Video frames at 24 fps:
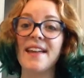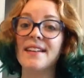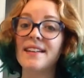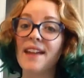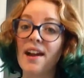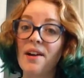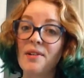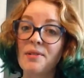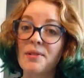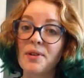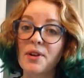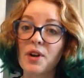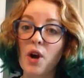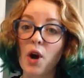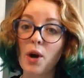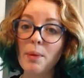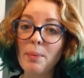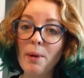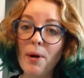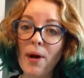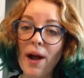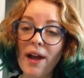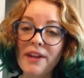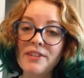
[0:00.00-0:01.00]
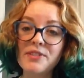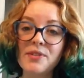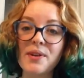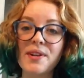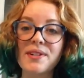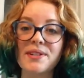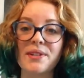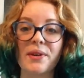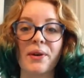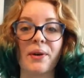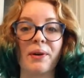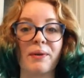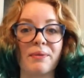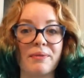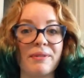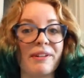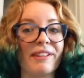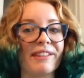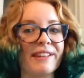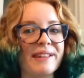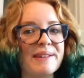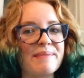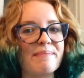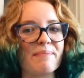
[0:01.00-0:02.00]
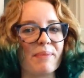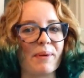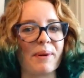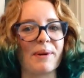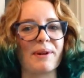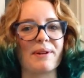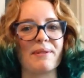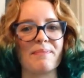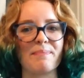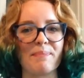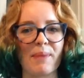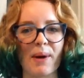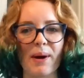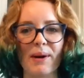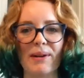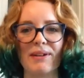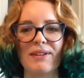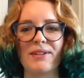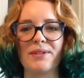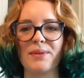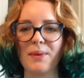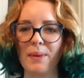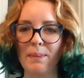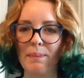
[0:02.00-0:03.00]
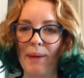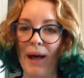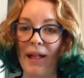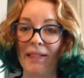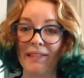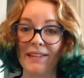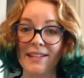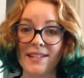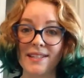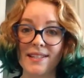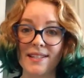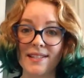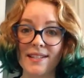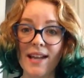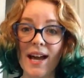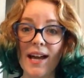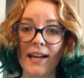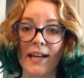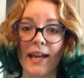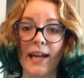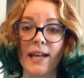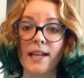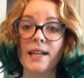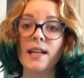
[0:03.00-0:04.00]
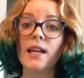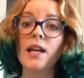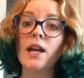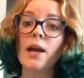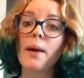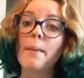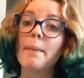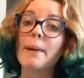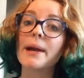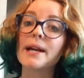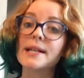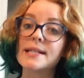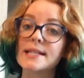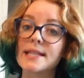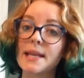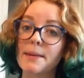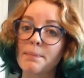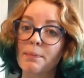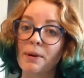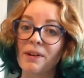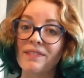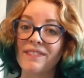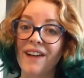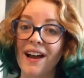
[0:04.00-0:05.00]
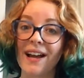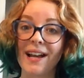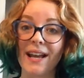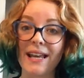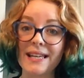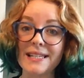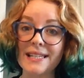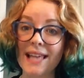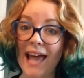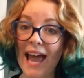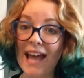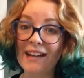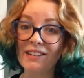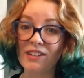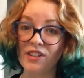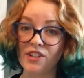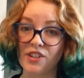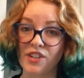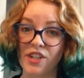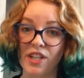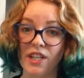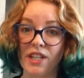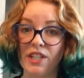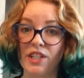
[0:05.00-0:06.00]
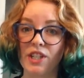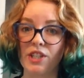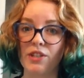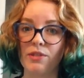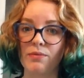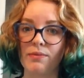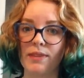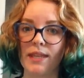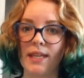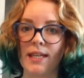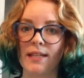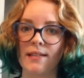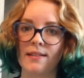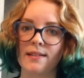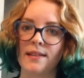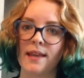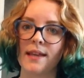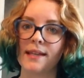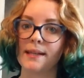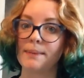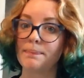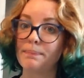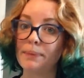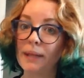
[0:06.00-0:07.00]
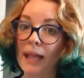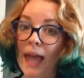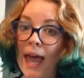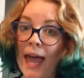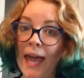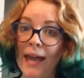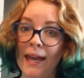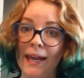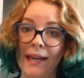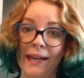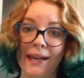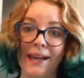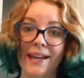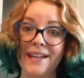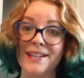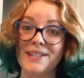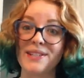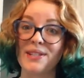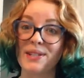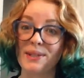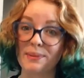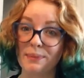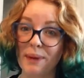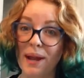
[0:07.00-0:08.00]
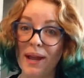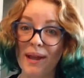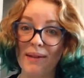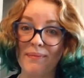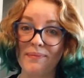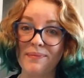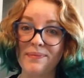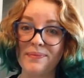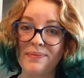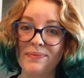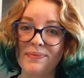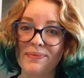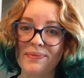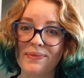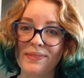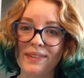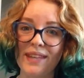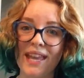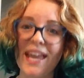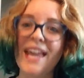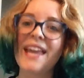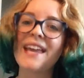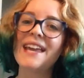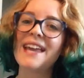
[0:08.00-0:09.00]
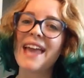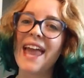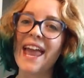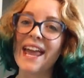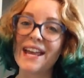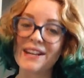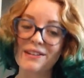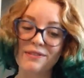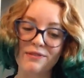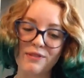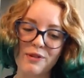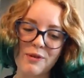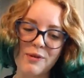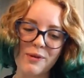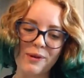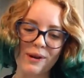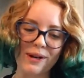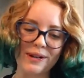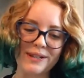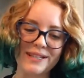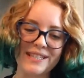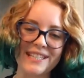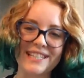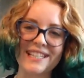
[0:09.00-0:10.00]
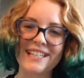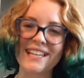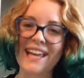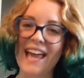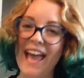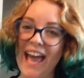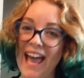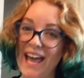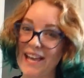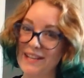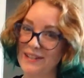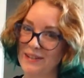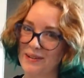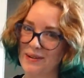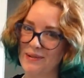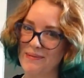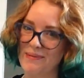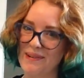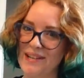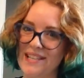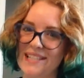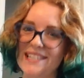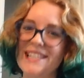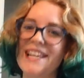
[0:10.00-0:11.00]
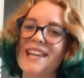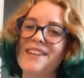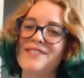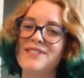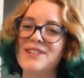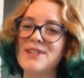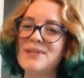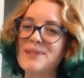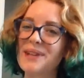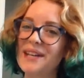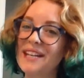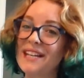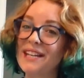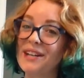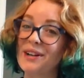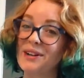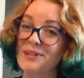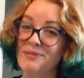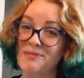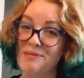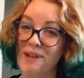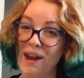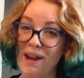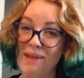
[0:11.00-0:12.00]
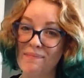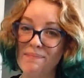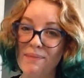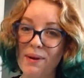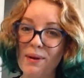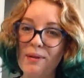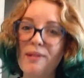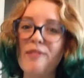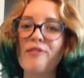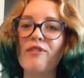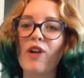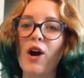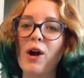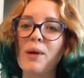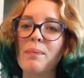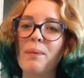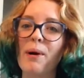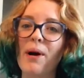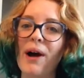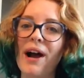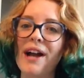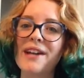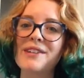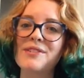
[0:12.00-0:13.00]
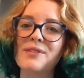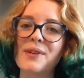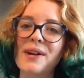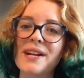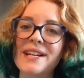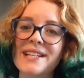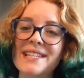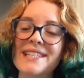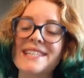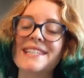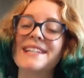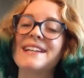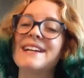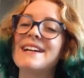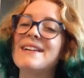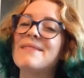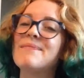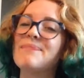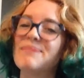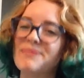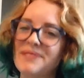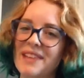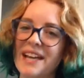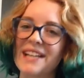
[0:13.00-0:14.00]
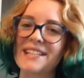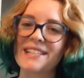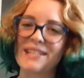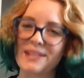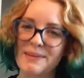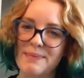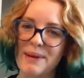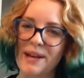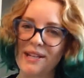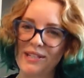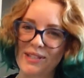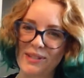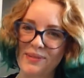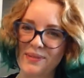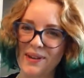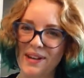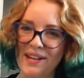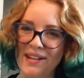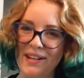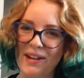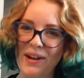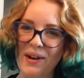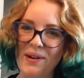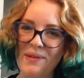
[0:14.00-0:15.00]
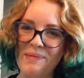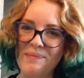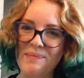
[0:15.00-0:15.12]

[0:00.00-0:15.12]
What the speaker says: Now, carbohydrates are a really important part to a balanced diet because they provide us energy to do things like play and swim. And of course, as always, if you can eat a rainbow of carbohydrates, that's the best way to go.